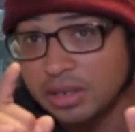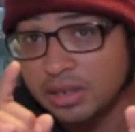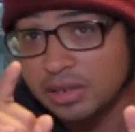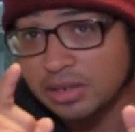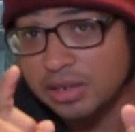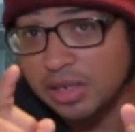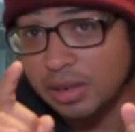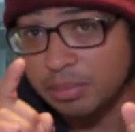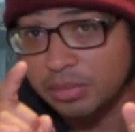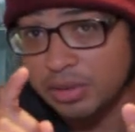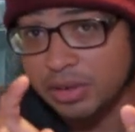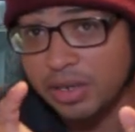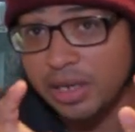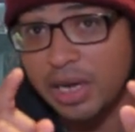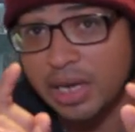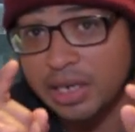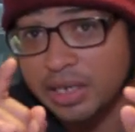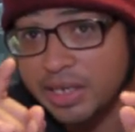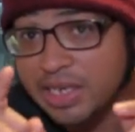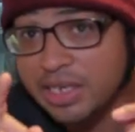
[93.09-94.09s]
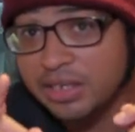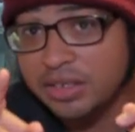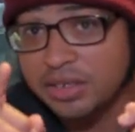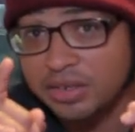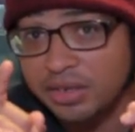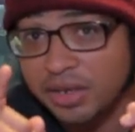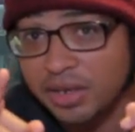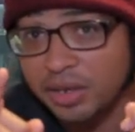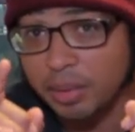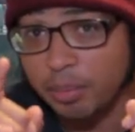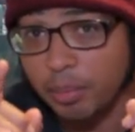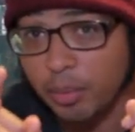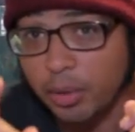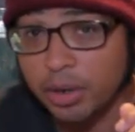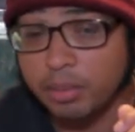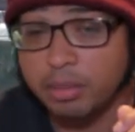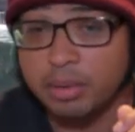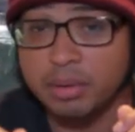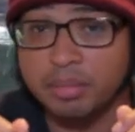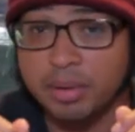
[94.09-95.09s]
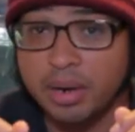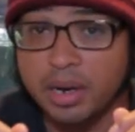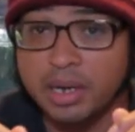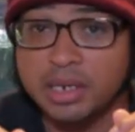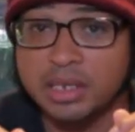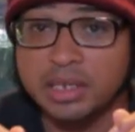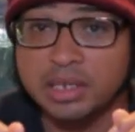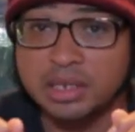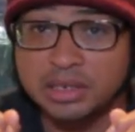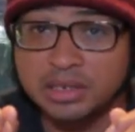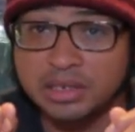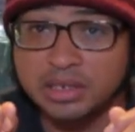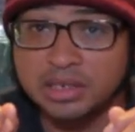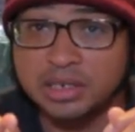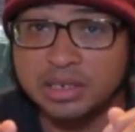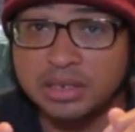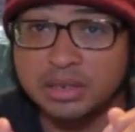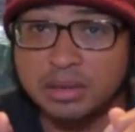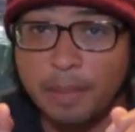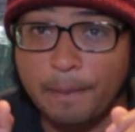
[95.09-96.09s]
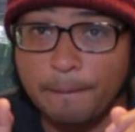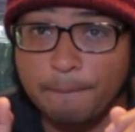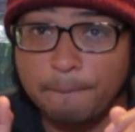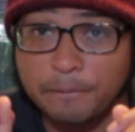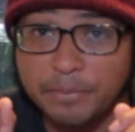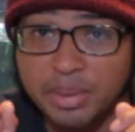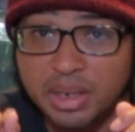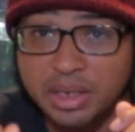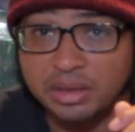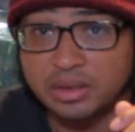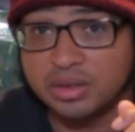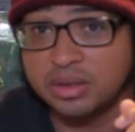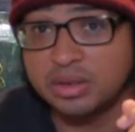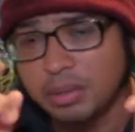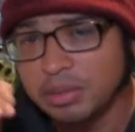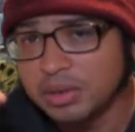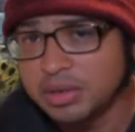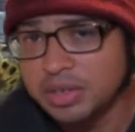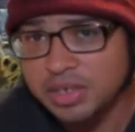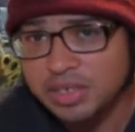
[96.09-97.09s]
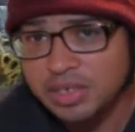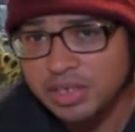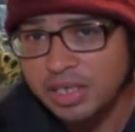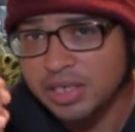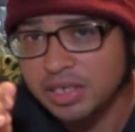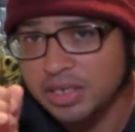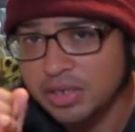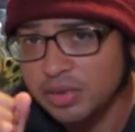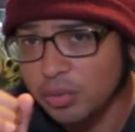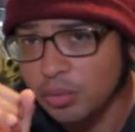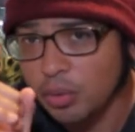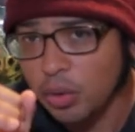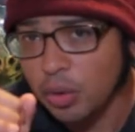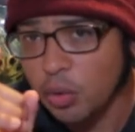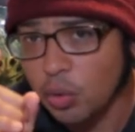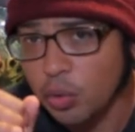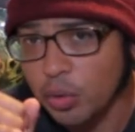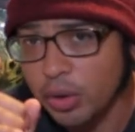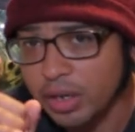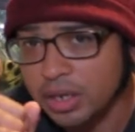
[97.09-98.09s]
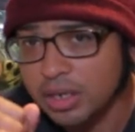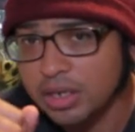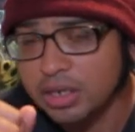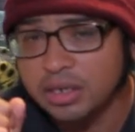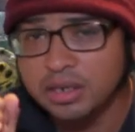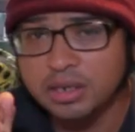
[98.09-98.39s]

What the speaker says: Except today, I need to take a break. My body is just beat. I'm just gonna say this real quick.